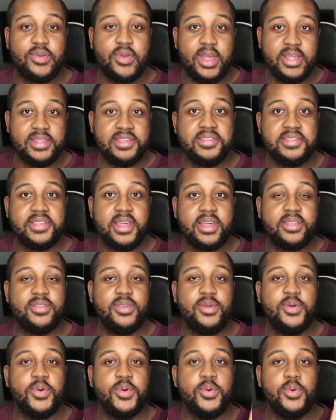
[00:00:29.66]
Crazy Sexy
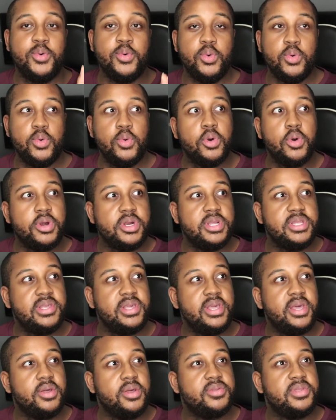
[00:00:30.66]
Cool on the
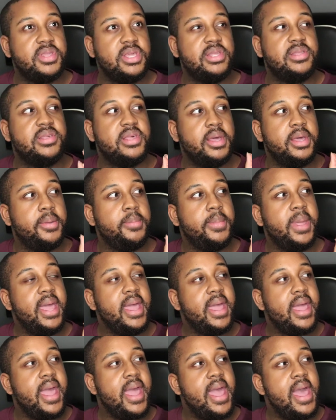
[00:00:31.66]
TLC tip.
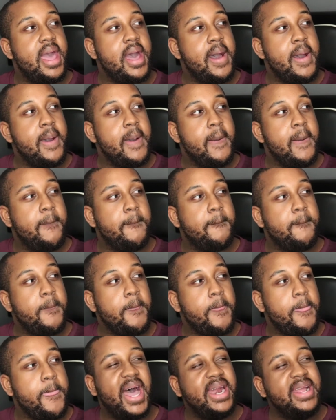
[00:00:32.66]
Um,
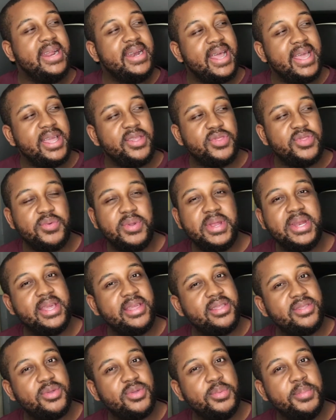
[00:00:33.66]
I didn't like
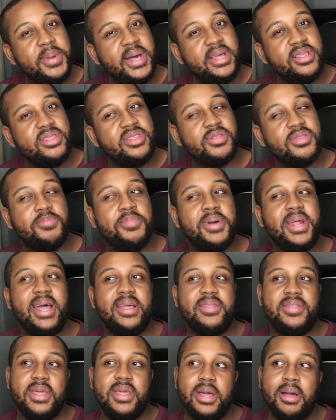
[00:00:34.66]
3D too much, but I
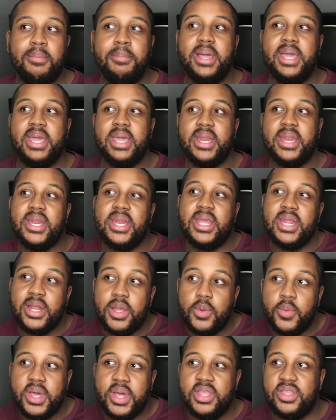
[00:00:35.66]
think I'm gonna get it
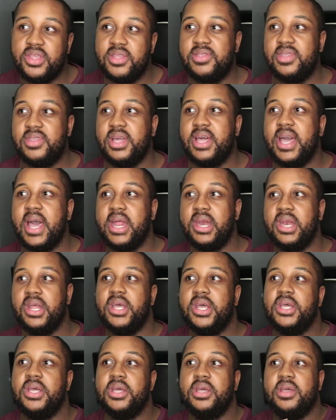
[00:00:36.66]
anyway just to kind
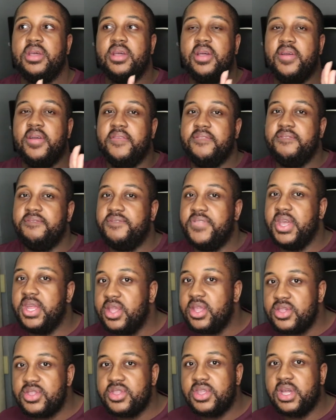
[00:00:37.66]
of
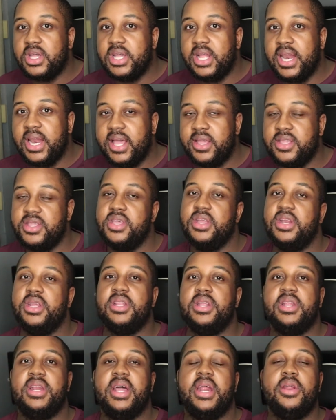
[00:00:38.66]
finish the collection. And
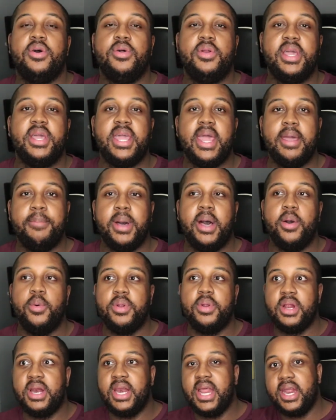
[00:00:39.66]
then I know they came out
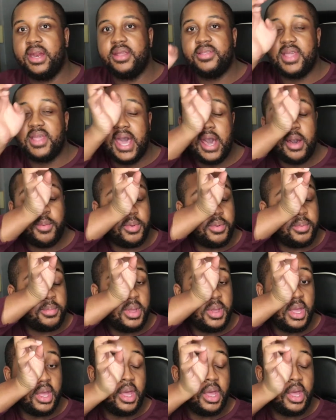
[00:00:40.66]
with a latest album